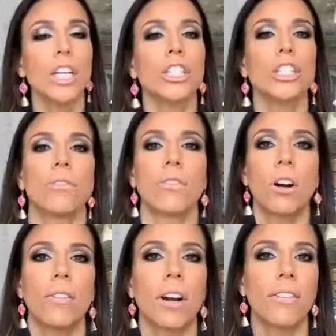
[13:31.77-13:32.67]
So
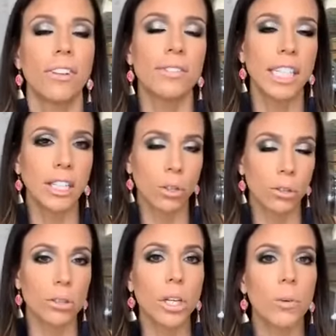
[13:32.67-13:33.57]
far, I've got 15
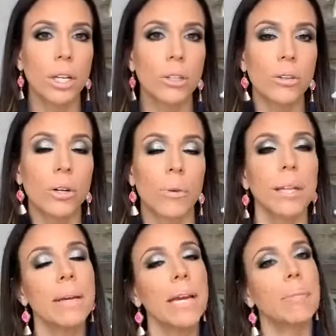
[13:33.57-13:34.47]
girls going through it
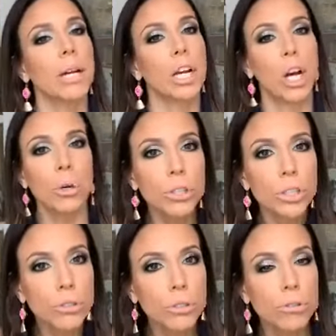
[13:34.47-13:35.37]
with me. I'm gonna coach
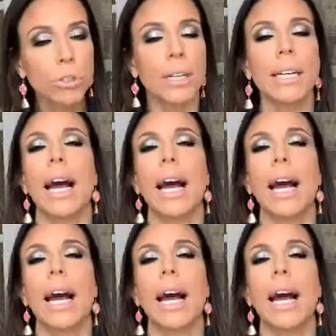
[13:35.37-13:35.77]
you through it.